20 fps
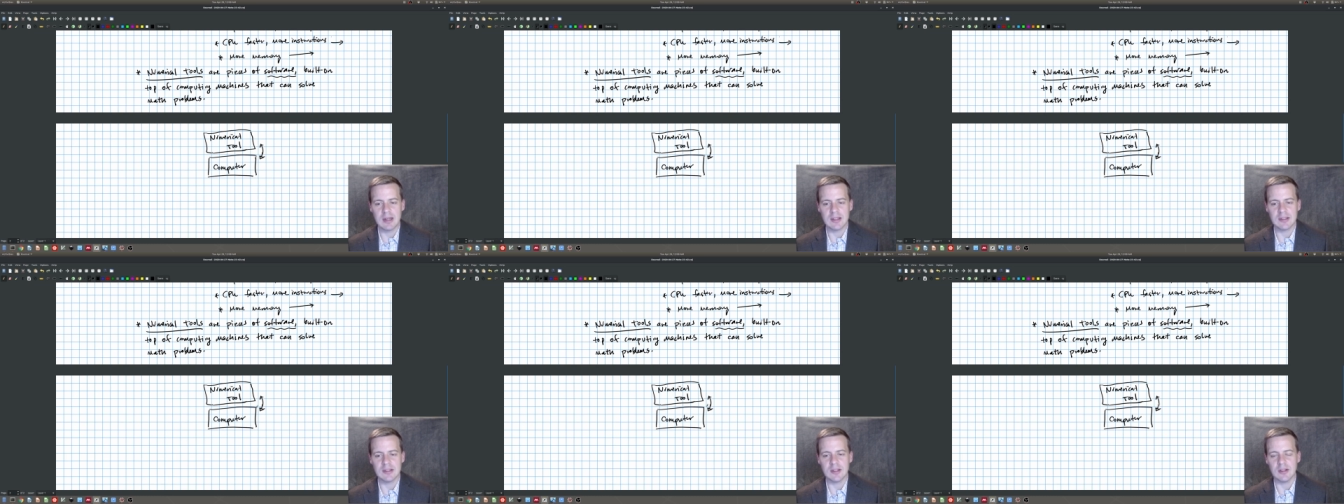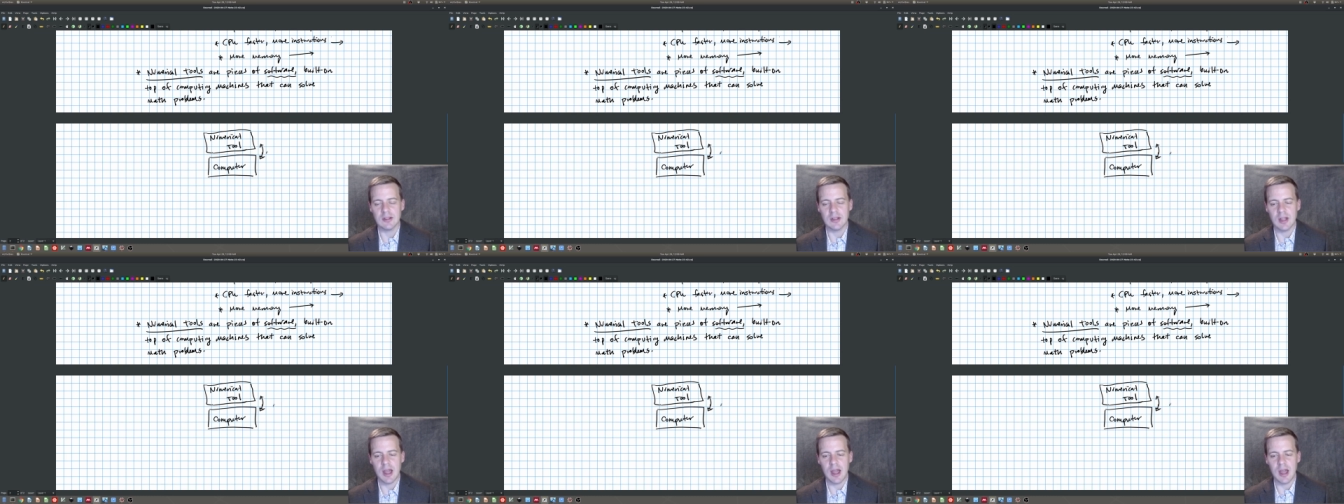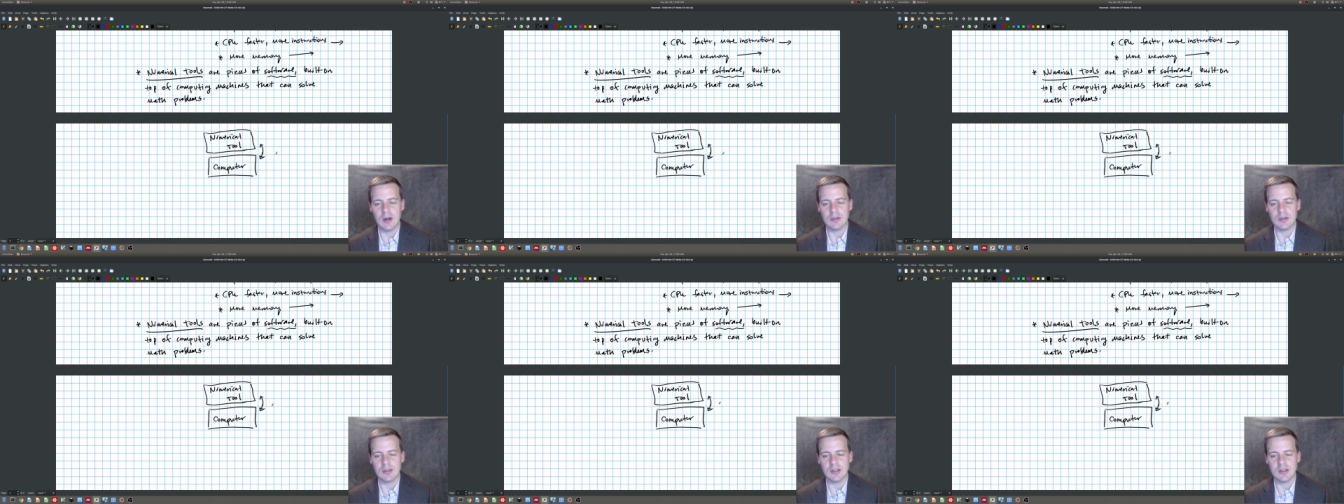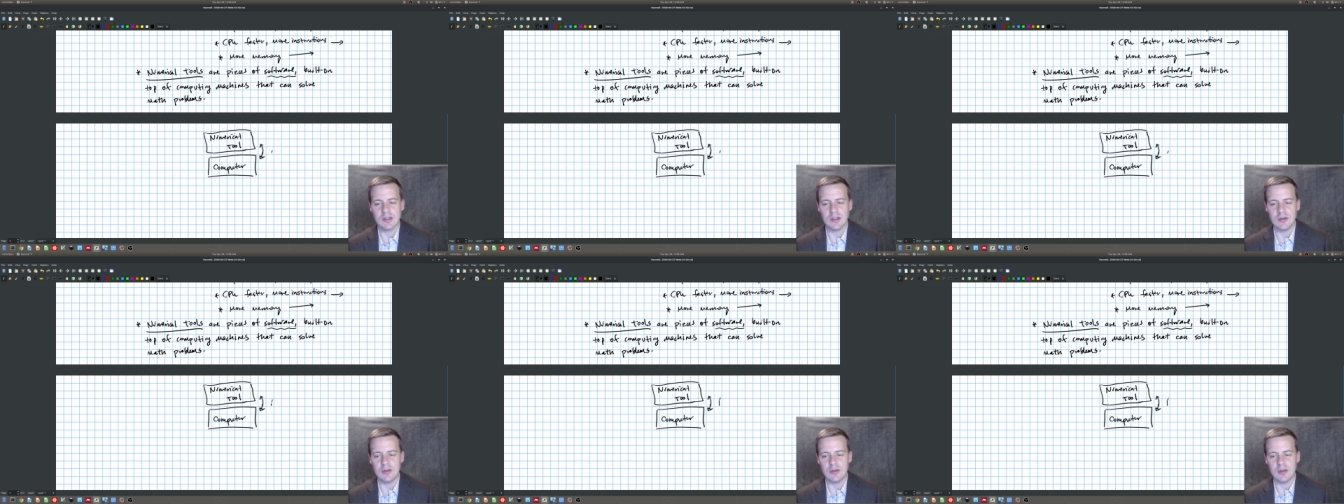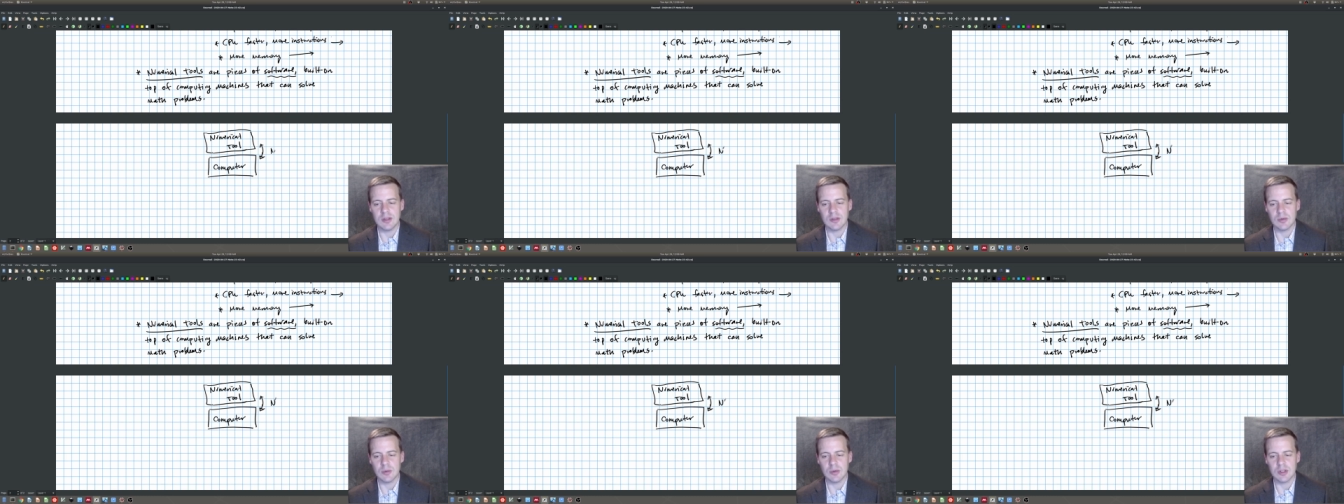that allows us to do
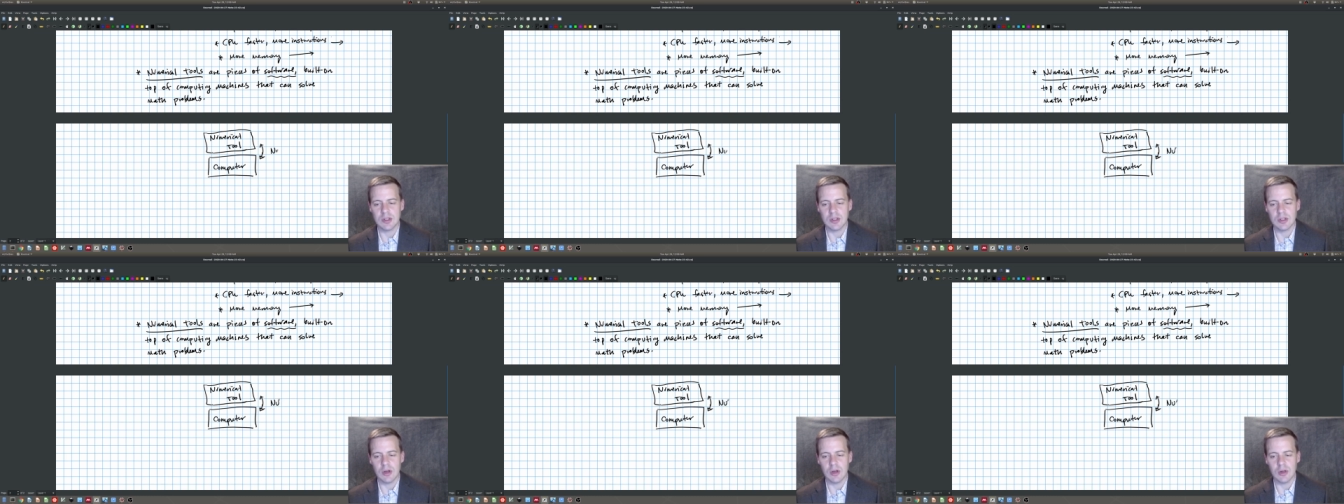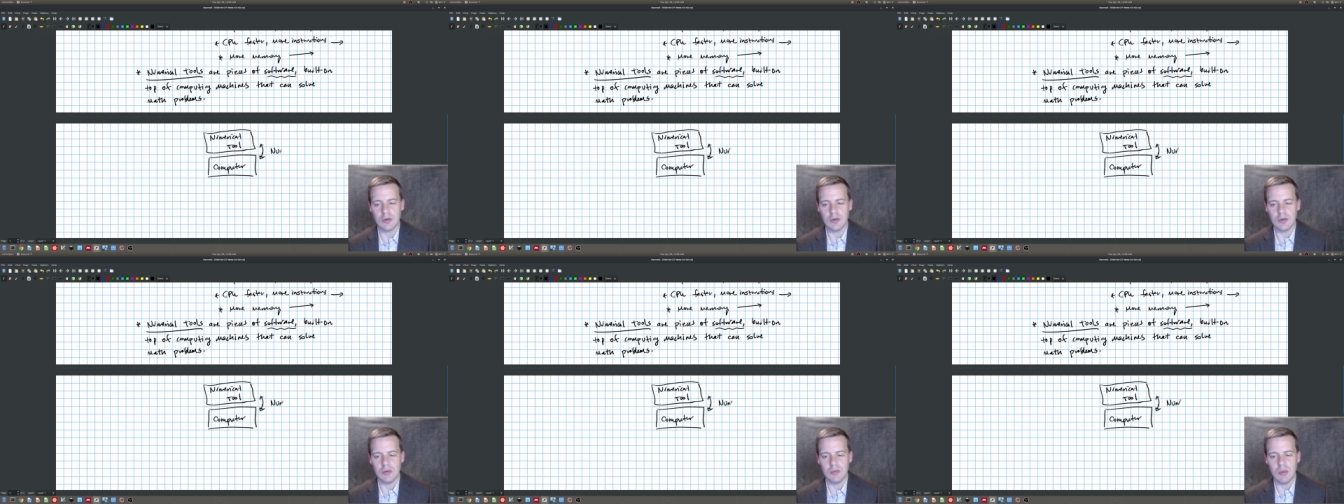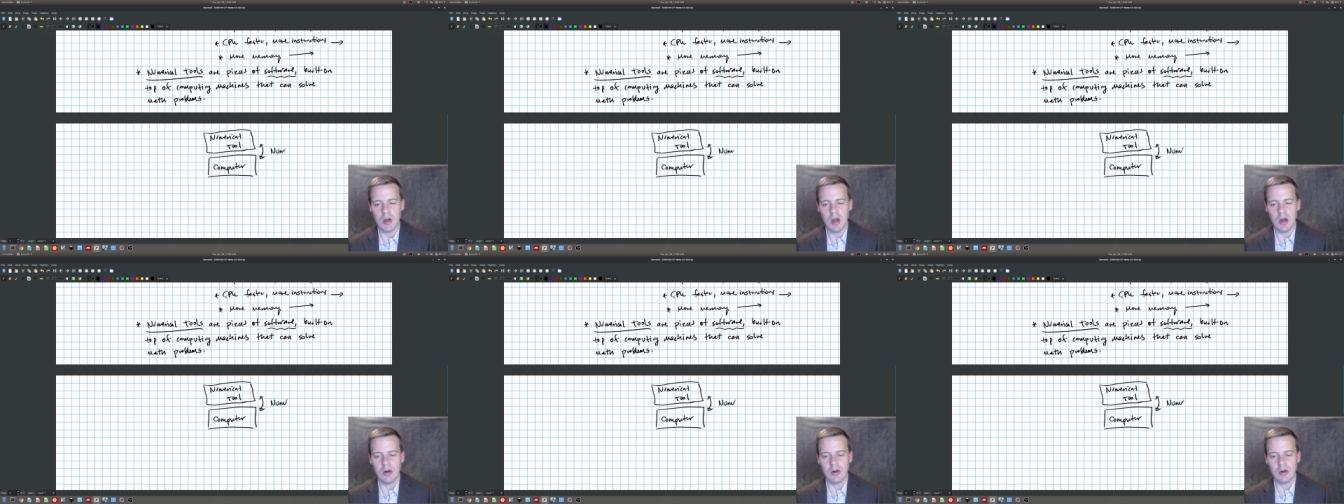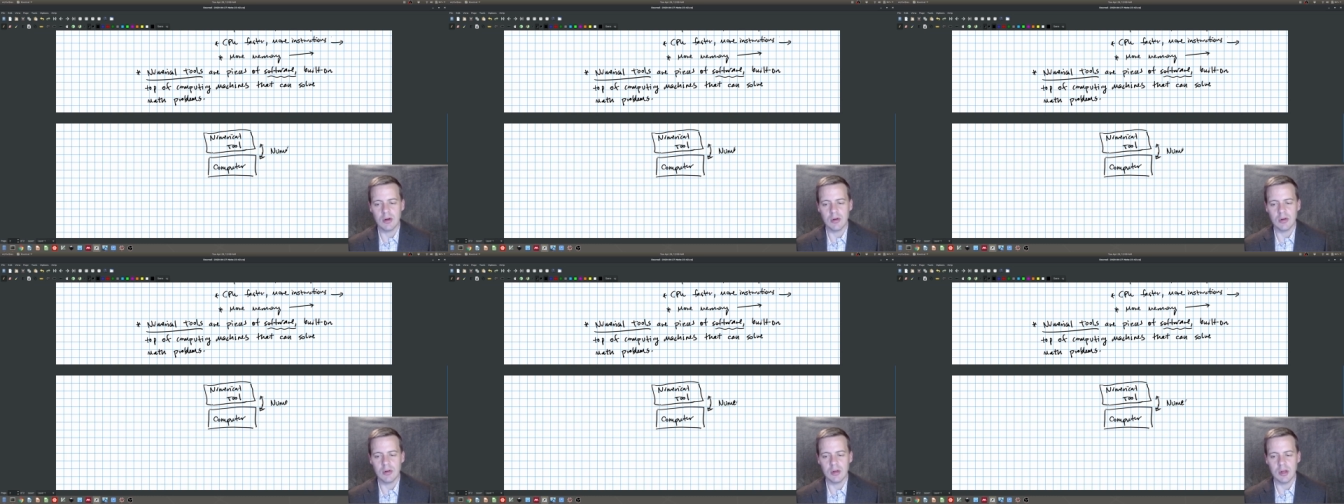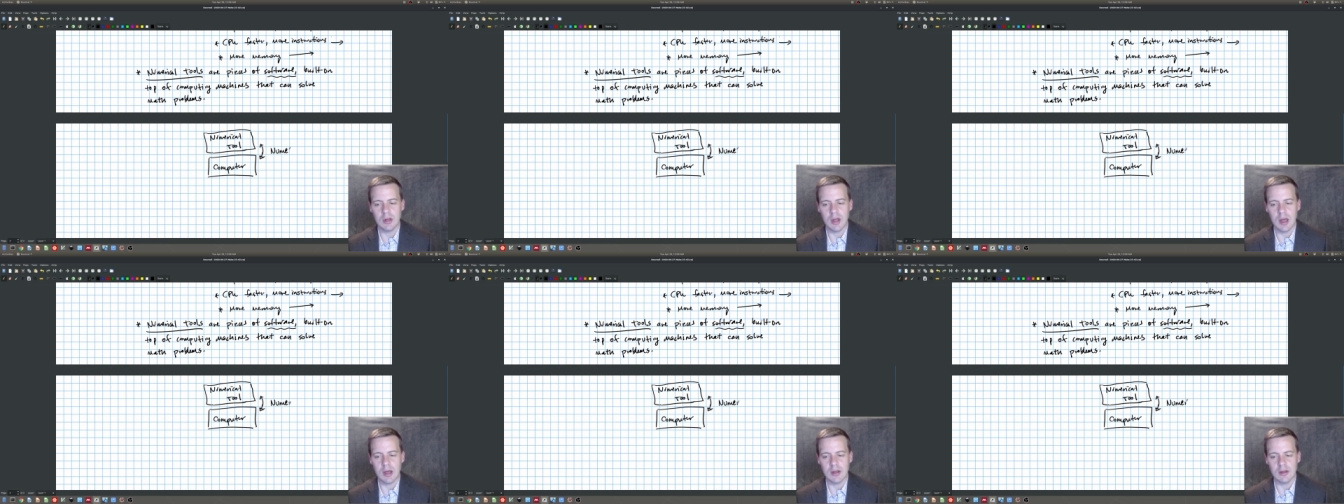this, which is called numerical
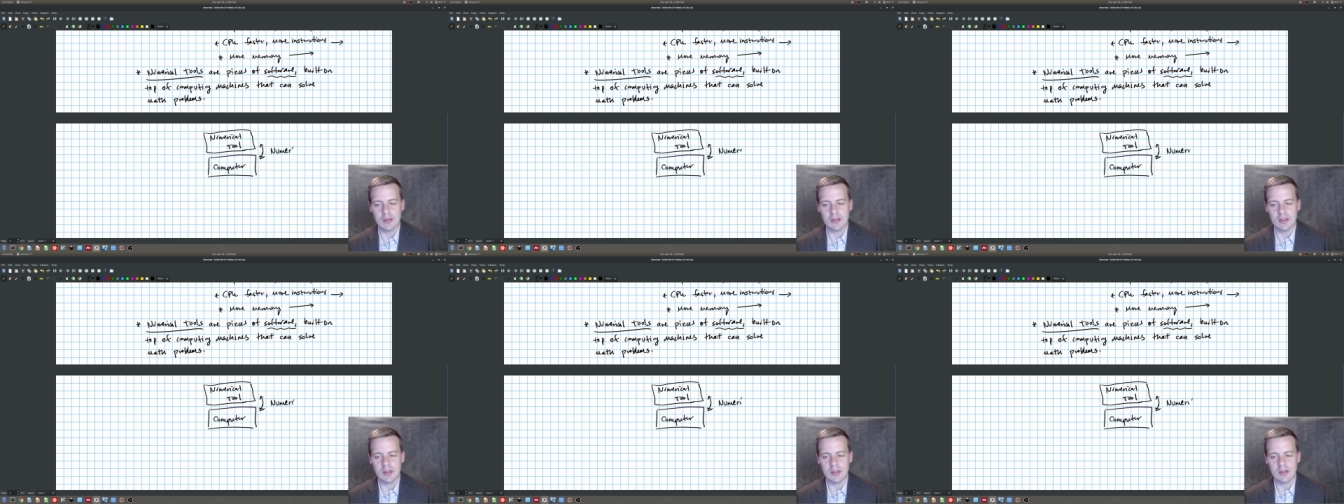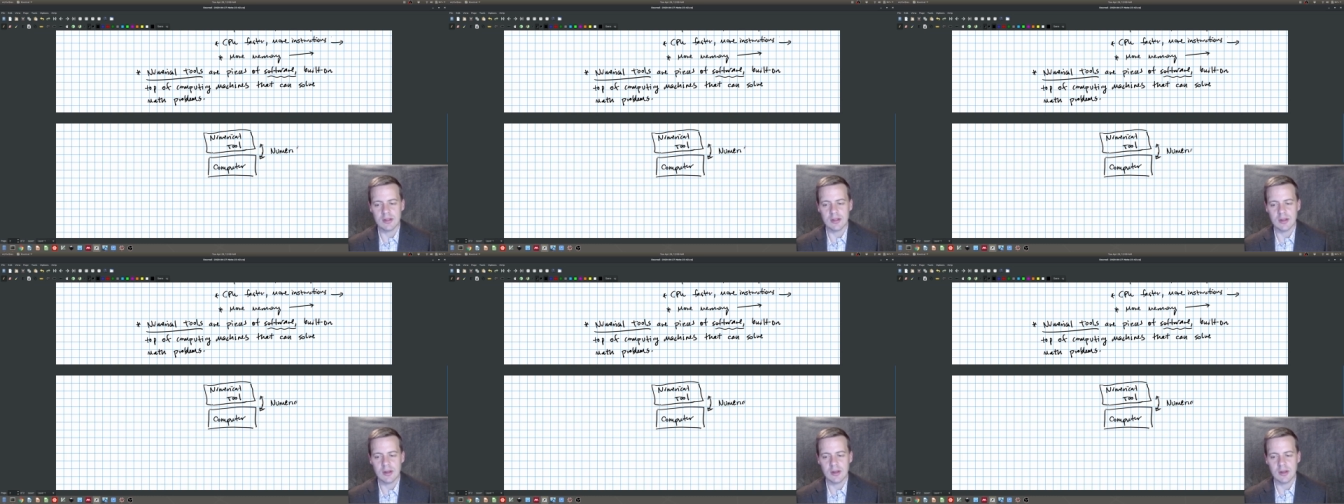analysis.